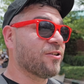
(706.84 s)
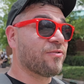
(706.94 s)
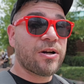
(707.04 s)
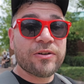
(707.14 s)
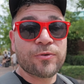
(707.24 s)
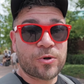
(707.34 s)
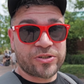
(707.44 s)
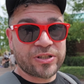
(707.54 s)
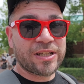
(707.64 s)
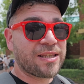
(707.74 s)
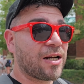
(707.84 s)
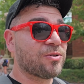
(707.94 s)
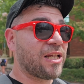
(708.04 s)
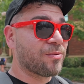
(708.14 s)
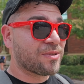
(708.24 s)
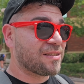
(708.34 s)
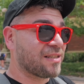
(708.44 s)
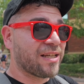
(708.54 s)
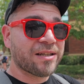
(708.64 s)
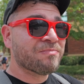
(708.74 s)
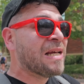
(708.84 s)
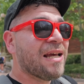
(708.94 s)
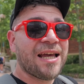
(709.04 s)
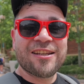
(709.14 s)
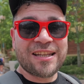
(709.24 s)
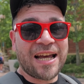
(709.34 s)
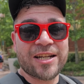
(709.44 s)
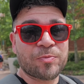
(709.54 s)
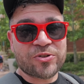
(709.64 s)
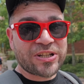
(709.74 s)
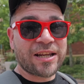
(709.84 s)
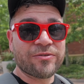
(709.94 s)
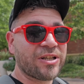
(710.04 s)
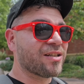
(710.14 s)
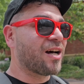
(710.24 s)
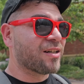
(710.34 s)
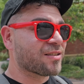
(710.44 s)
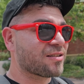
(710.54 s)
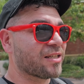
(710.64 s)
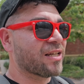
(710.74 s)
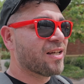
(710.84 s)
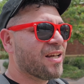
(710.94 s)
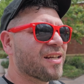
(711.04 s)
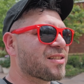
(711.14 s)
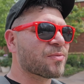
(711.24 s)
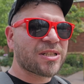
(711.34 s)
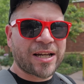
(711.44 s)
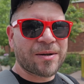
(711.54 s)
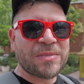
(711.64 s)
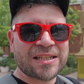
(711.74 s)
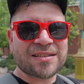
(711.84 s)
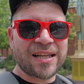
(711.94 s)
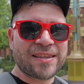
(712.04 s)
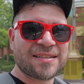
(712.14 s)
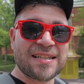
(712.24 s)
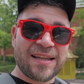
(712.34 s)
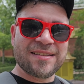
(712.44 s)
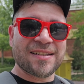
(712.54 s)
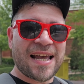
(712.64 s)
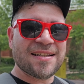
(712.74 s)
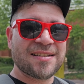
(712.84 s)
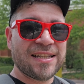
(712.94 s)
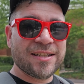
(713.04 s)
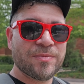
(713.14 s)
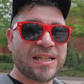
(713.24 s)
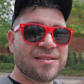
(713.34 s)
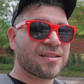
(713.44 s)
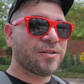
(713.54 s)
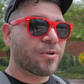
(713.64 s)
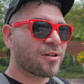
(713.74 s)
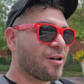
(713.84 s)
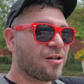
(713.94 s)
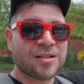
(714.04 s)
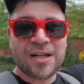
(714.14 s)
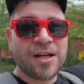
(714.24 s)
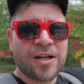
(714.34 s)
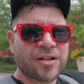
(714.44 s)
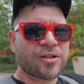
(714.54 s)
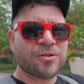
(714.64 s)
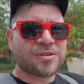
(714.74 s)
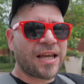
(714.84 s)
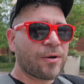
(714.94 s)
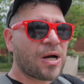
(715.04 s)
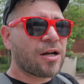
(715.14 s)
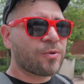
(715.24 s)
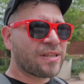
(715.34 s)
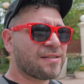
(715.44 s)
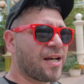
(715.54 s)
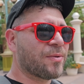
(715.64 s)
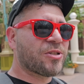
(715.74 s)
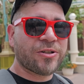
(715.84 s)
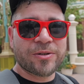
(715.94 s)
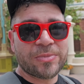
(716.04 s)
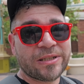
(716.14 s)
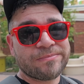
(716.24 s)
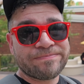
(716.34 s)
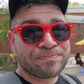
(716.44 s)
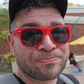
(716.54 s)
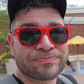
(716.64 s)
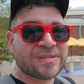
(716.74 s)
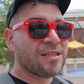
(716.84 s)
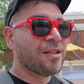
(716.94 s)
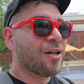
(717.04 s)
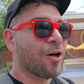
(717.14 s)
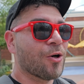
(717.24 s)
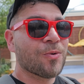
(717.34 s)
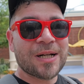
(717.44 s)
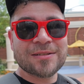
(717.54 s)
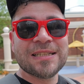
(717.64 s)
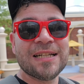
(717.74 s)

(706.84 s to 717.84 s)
feel very fortunate that I was able to see 90% of it, honestly. It seems like I missed like the second to last scene, basically, where it all goes haywire with the time turner, but oh well.